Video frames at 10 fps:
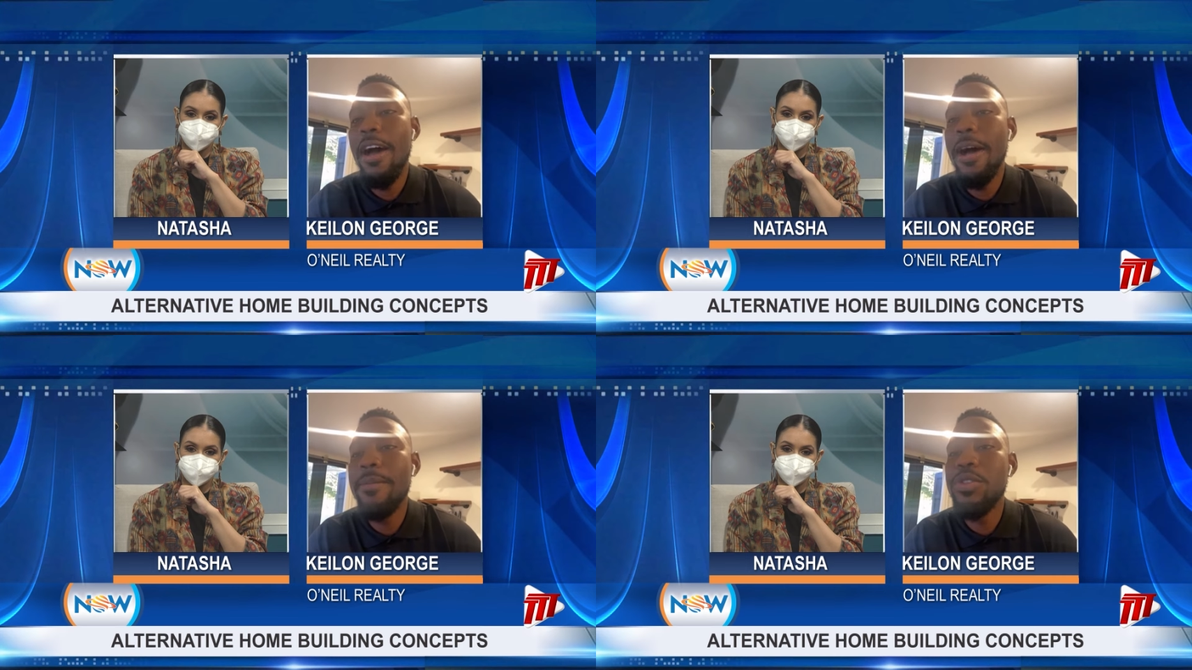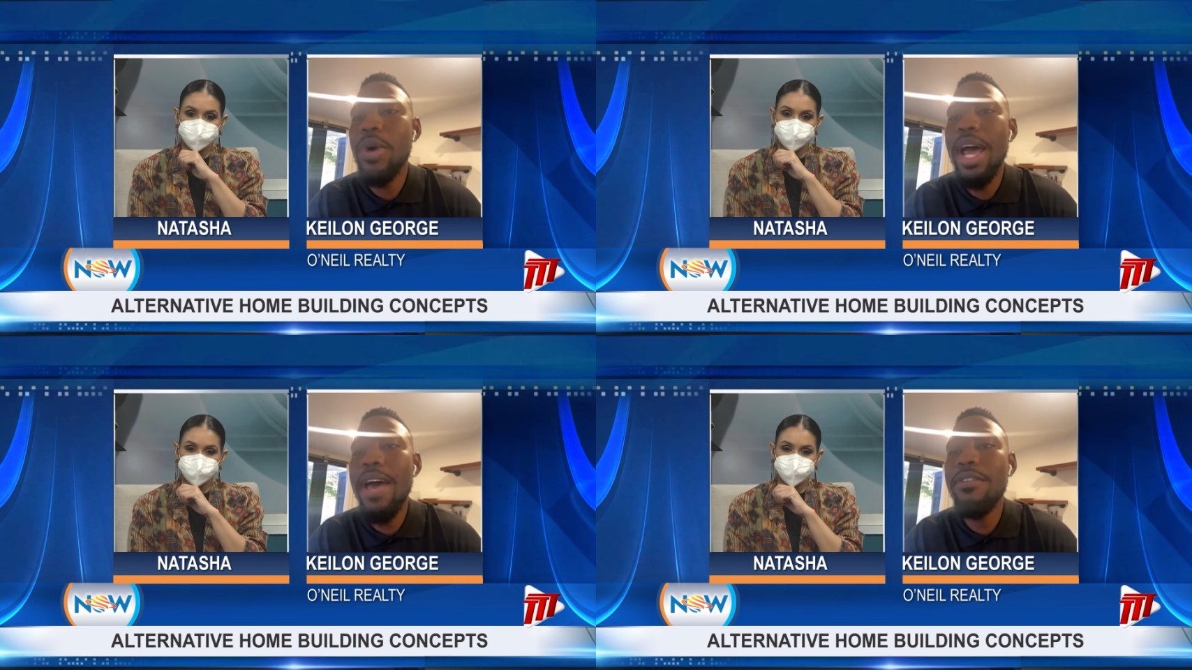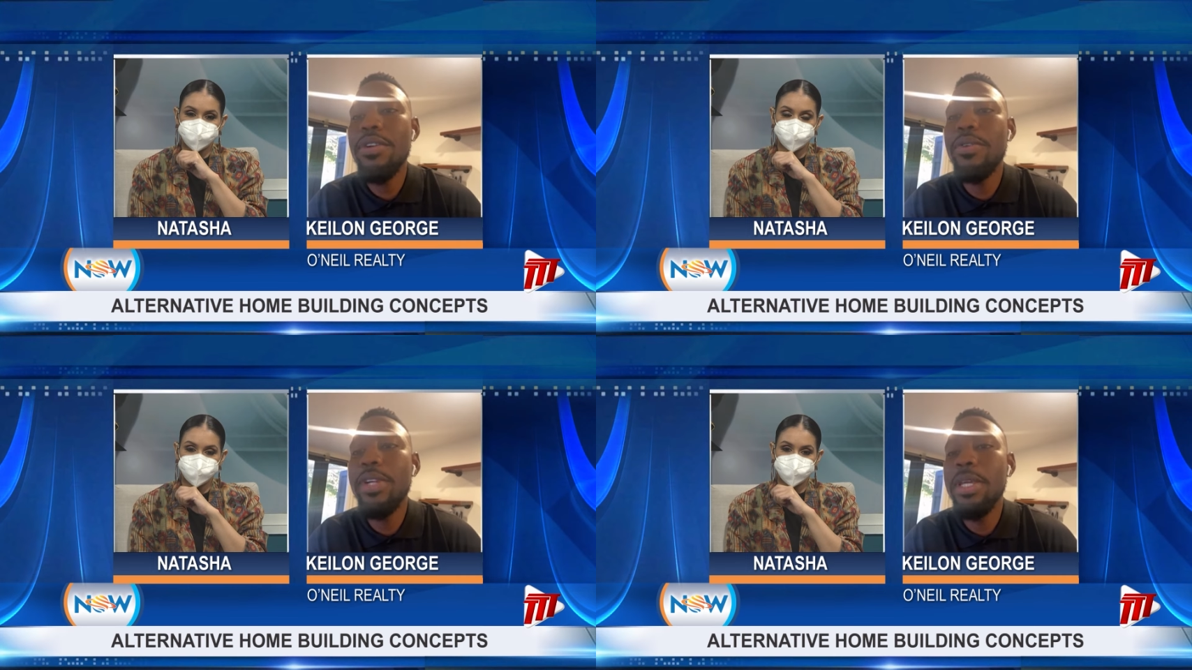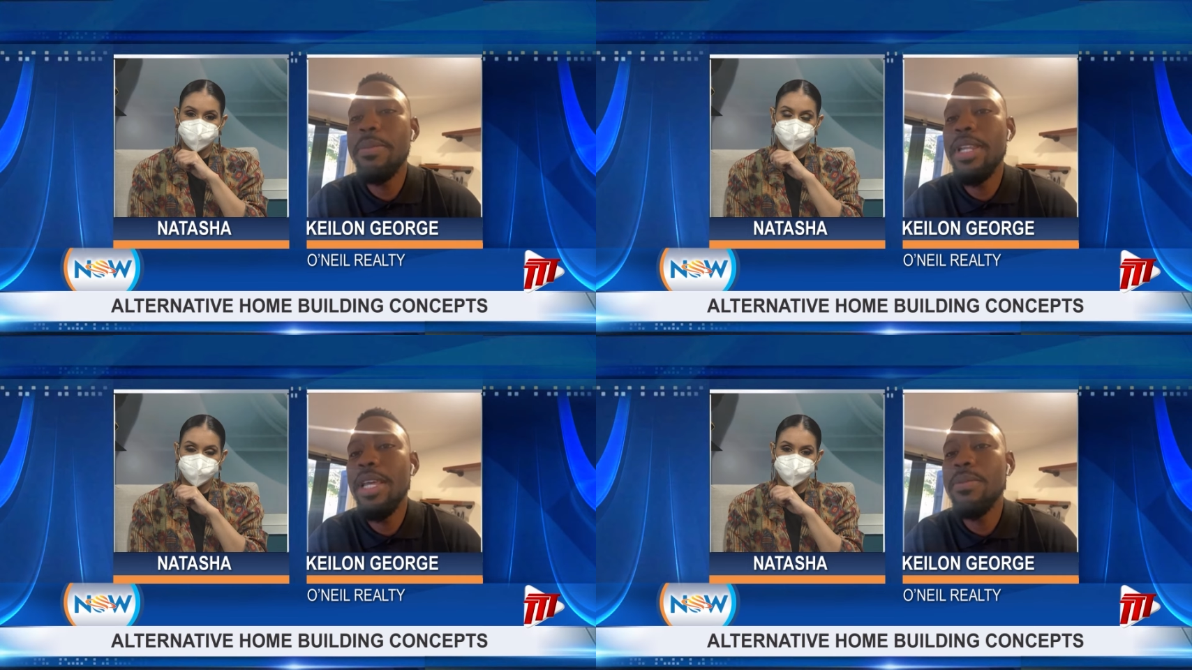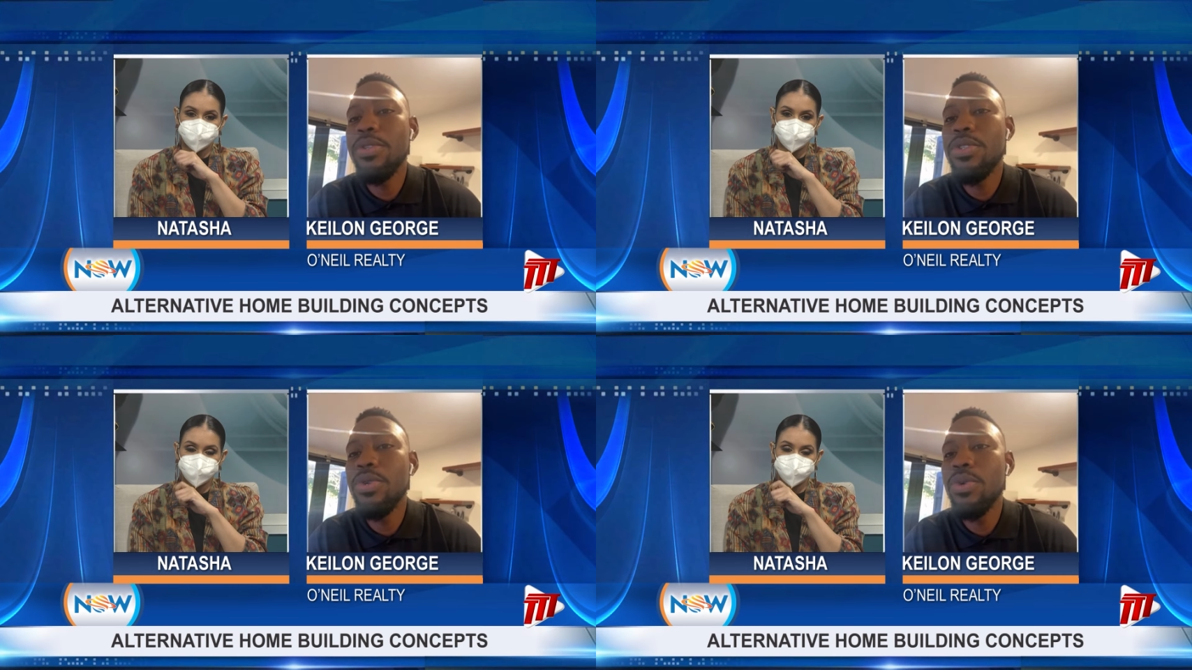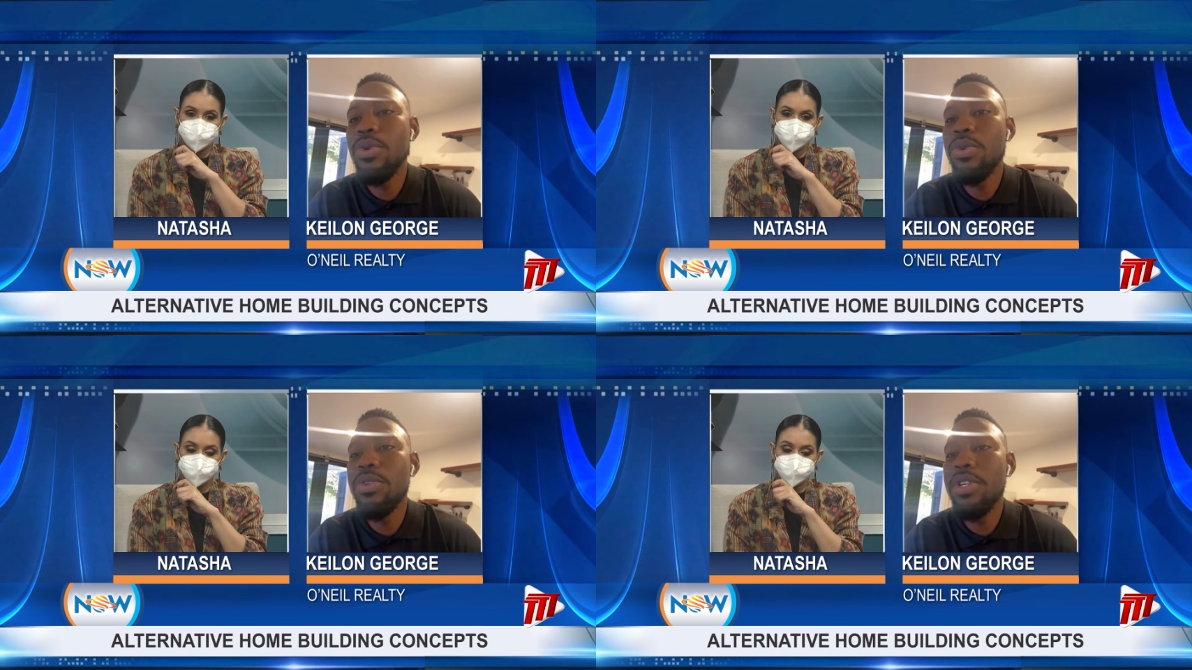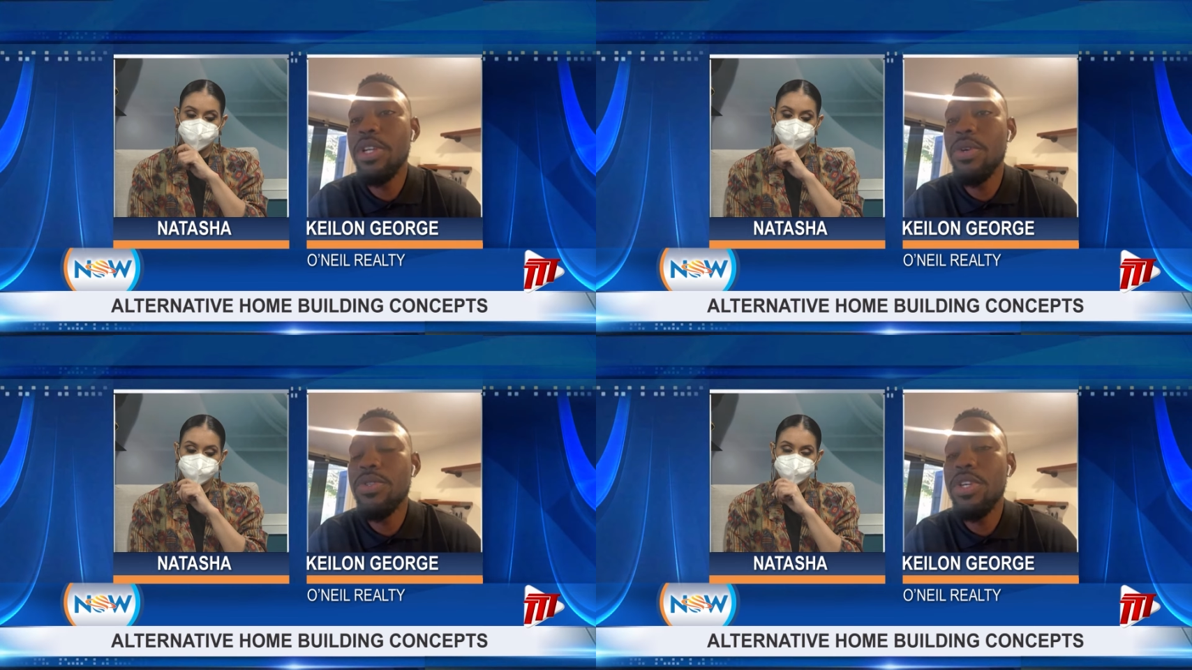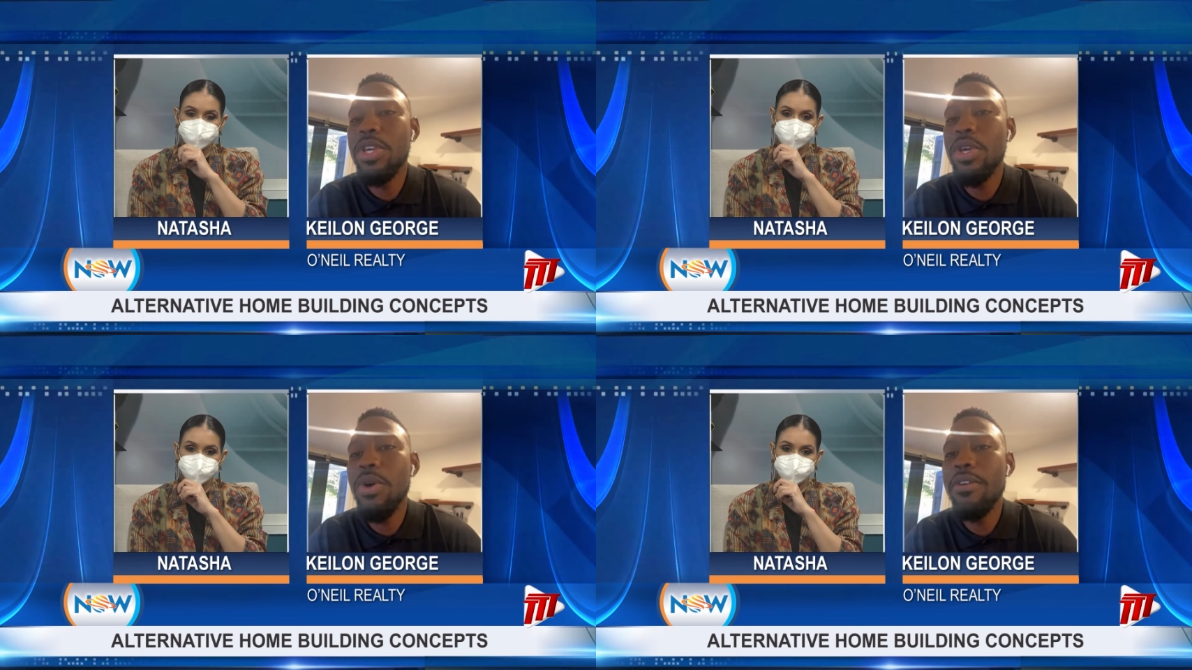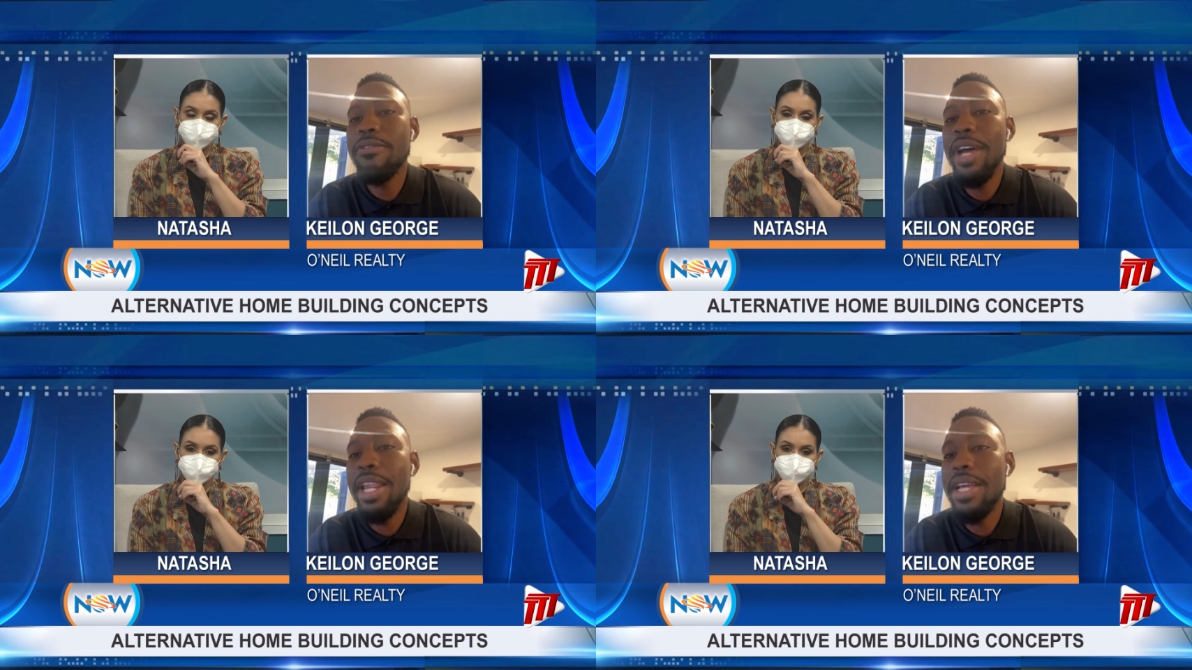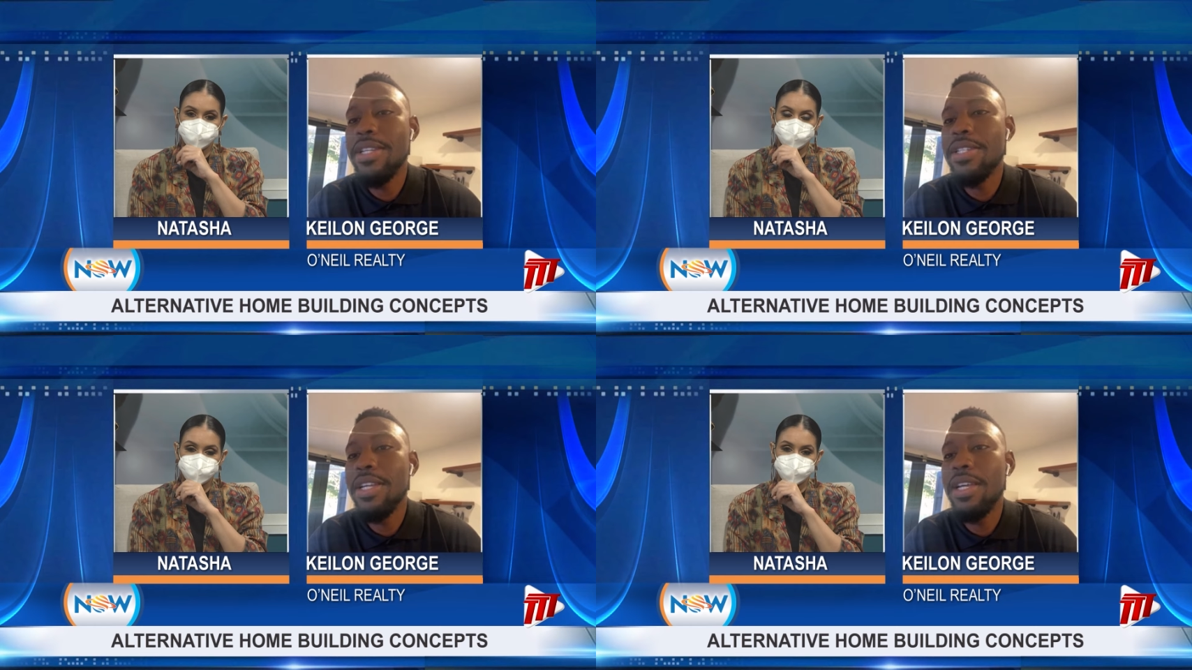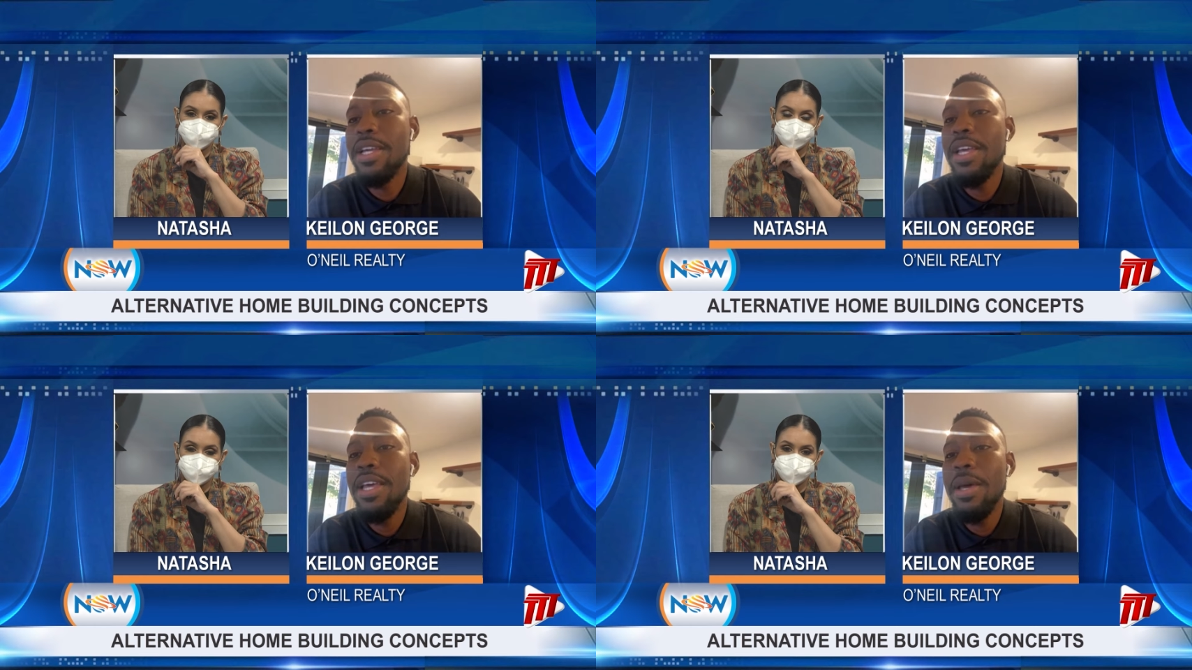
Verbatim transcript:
Speaker 1: Um, so I haven't really been able to, you know, secure financing,